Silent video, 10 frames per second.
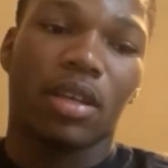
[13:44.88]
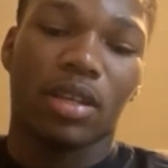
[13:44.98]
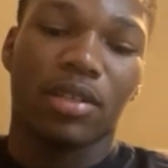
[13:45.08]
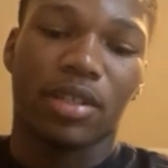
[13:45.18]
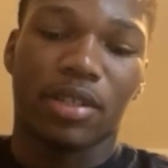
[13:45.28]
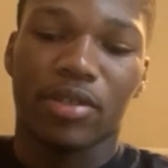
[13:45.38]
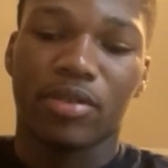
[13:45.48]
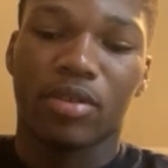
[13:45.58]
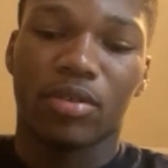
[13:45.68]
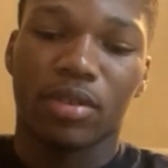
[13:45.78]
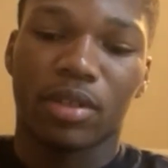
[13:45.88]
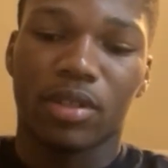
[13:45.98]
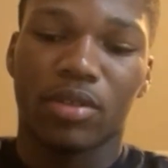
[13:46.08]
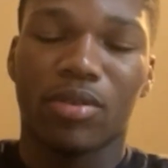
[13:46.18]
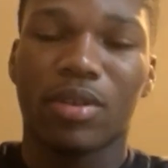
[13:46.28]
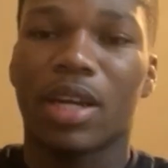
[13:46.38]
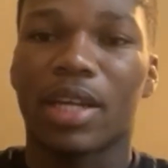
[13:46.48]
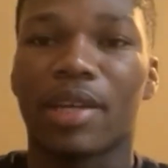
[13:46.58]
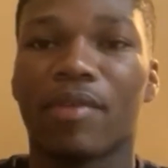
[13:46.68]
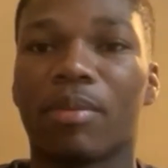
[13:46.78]
and just you know, you gotta
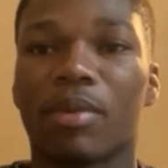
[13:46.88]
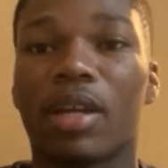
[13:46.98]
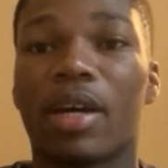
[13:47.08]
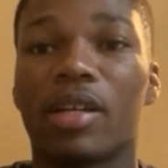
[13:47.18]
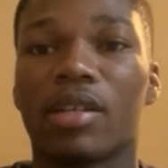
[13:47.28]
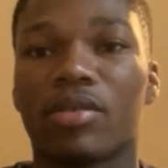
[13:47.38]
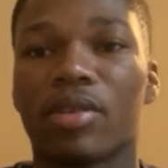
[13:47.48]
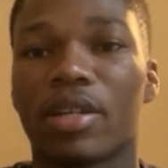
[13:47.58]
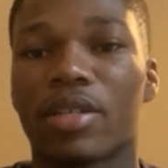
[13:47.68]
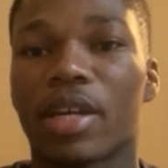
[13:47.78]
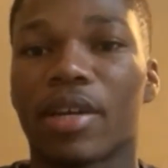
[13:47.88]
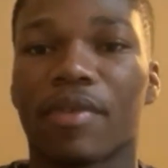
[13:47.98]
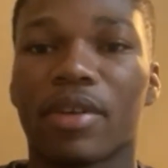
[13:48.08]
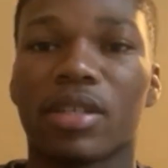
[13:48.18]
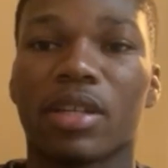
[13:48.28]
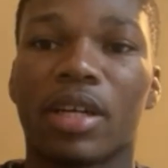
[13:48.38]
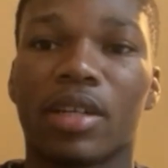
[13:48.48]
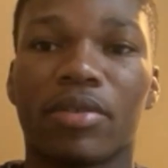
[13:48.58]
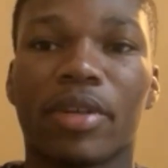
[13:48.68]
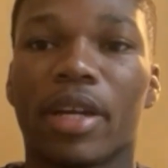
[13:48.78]
give up a lot, you gotta sacrifice a lot,
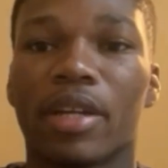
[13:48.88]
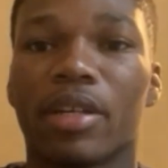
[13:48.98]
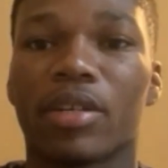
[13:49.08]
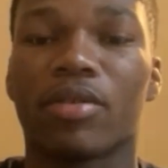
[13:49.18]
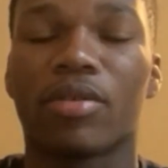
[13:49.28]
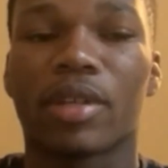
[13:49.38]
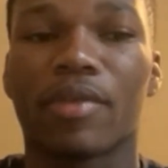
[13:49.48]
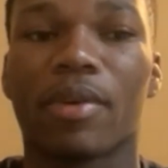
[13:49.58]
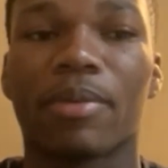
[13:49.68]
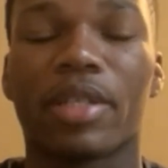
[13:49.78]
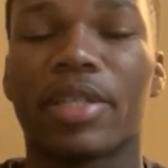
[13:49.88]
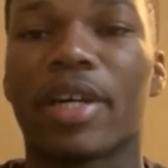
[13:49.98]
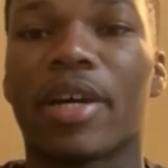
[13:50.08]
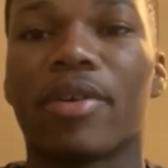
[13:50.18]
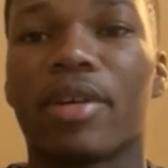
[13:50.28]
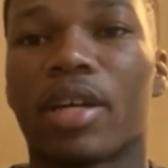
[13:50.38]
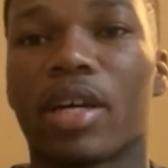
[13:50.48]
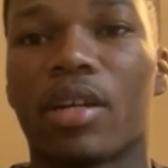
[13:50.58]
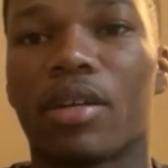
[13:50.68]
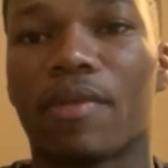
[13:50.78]
you gotta you know give up your childhood
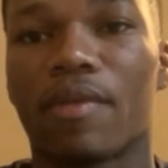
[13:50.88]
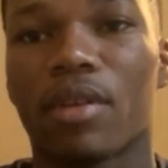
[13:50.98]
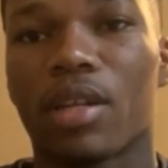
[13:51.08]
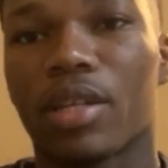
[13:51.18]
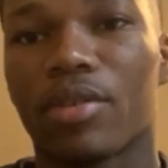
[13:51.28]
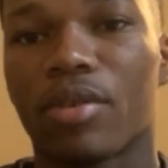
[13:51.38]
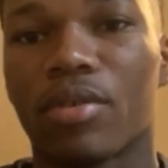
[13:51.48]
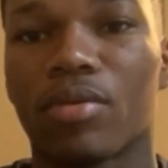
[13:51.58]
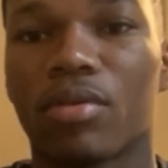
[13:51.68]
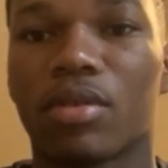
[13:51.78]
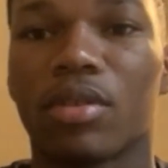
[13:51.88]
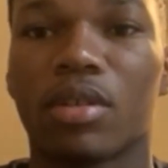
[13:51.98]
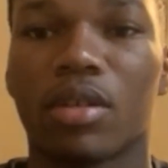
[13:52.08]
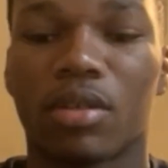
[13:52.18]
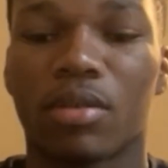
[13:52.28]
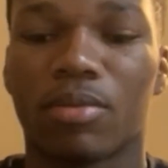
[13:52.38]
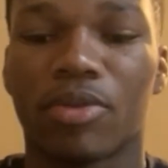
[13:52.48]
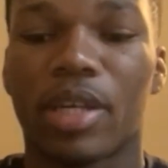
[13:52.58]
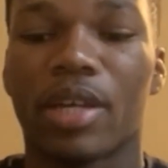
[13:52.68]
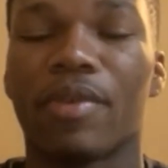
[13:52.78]
kind of like you know, um, you
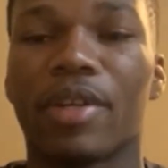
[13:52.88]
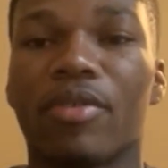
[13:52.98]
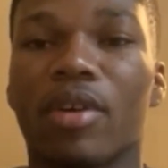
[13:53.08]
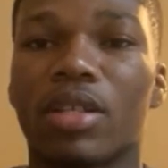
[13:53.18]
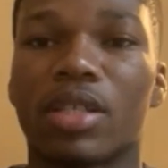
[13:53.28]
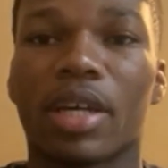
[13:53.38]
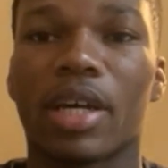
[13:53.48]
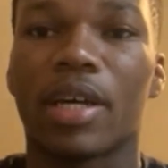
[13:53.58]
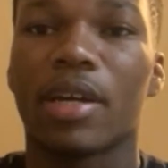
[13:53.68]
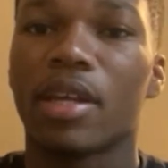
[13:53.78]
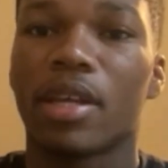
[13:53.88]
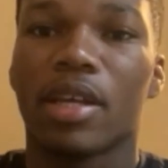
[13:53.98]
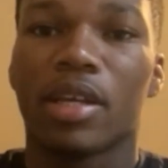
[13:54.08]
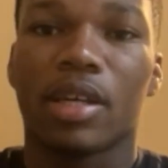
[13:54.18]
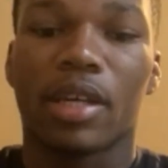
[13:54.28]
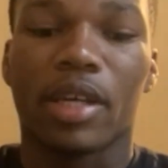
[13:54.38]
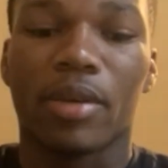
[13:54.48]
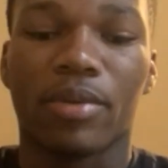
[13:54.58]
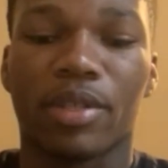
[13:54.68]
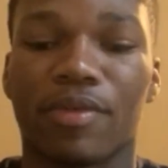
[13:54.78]
can't really go outside and hang
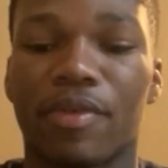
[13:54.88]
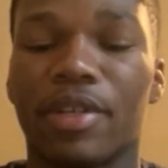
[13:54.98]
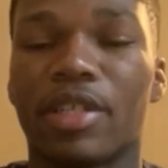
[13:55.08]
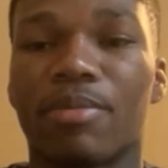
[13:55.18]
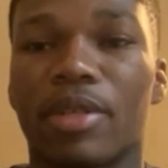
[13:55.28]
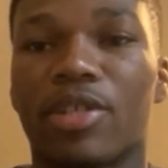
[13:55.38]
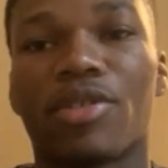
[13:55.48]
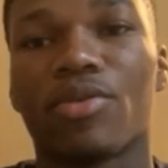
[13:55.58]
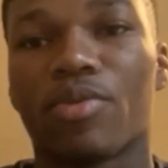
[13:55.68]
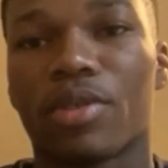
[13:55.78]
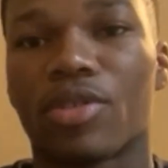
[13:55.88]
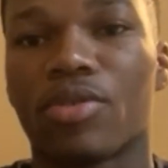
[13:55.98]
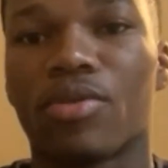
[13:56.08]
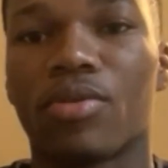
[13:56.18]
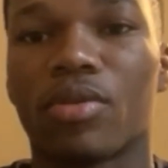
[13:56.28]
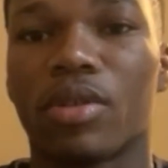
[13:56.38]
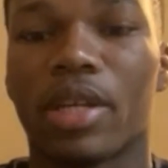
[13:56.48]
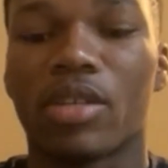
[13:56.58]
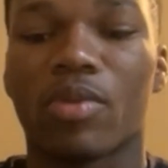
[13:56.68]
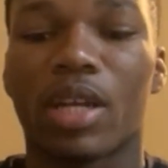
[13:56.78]
with your friend as much as you want to.
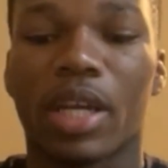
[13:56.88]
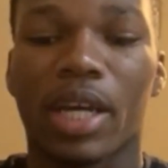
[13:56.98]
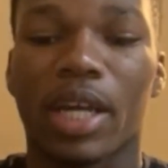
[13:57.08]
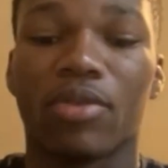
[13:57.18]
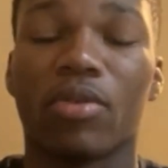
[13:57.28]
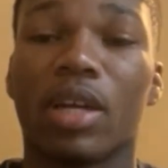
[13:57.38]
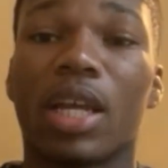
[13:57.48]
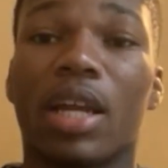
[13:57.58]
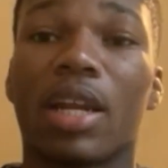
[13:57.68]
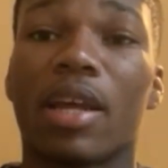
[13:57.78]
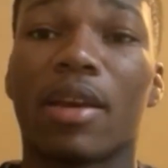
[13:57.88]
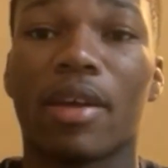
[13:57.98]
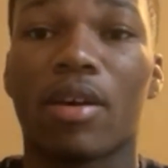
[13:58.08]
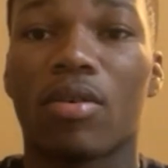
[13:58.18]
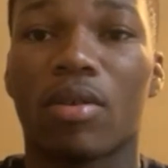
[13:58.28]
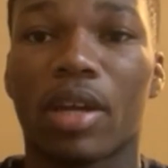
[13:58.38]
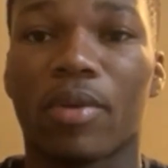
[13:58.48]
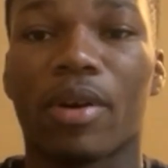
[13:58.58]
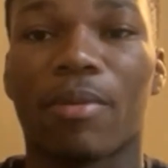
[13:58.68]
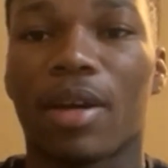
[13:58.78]
That's why like I do a lot of that now. Like
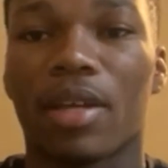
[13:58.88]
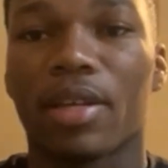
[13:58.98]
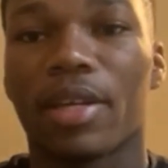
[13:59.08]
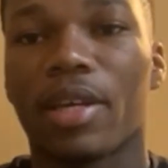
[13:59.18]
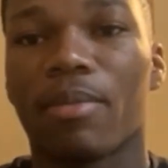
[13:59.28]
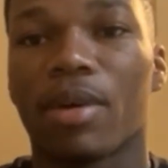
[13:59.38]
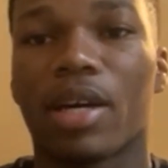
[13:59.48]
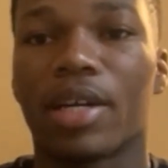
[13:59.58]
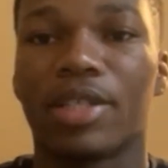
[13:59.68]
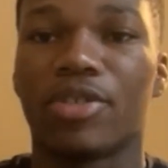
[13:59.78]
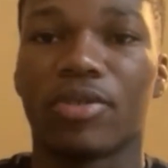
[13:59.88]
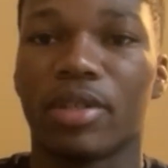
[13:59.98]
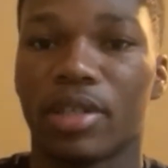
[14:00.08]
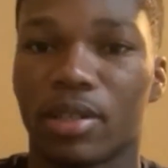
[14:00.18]
when I'm not in camp, I enjoy